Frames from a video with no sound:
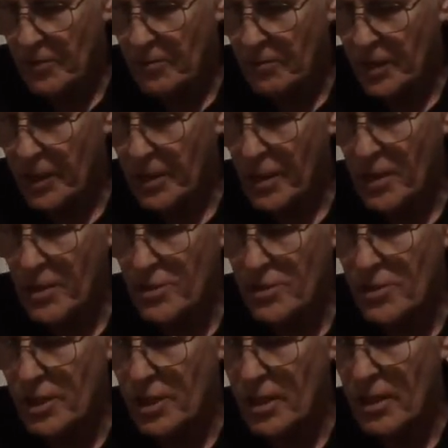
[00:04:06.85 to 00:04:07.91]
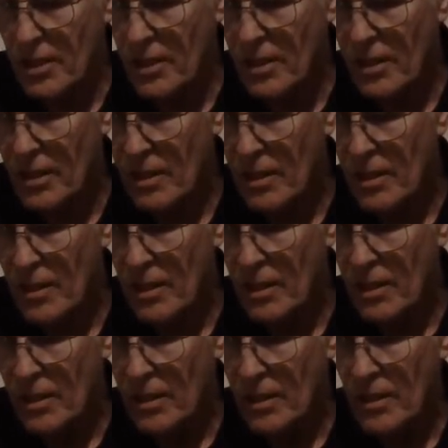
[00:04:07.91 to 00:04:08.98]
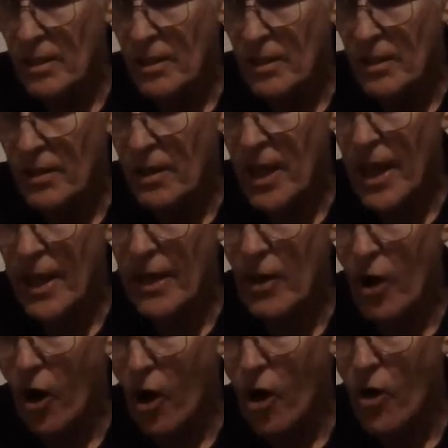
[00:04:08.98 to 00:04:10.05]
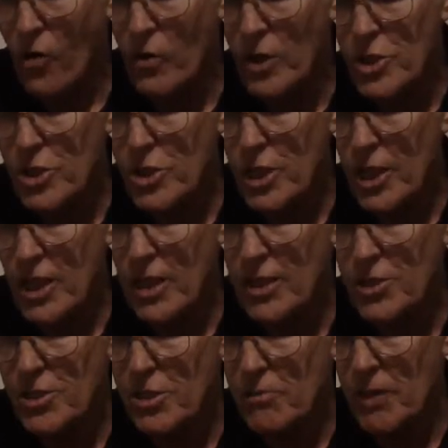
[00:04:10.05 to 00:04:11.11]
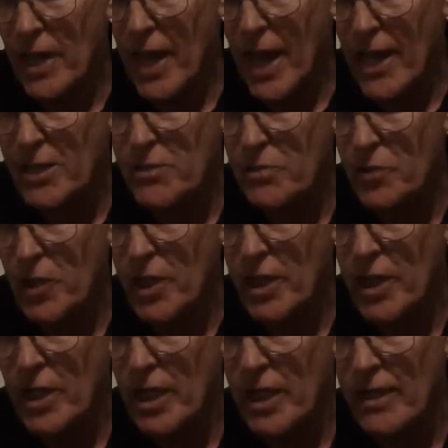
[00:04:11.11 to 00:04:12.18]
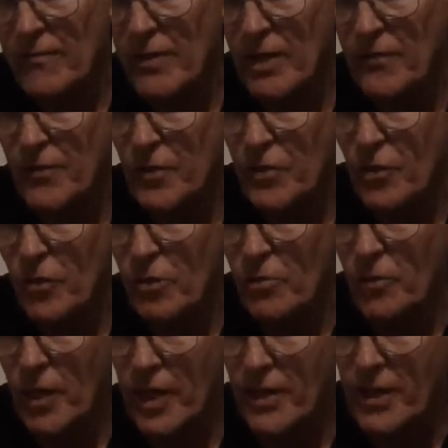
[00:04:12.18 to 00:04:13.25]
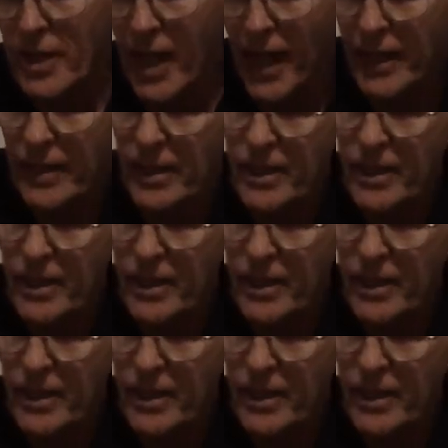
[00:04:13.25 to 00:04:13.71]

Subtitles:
because the neck always needs to be aspirated, even if you don't abrade the neck.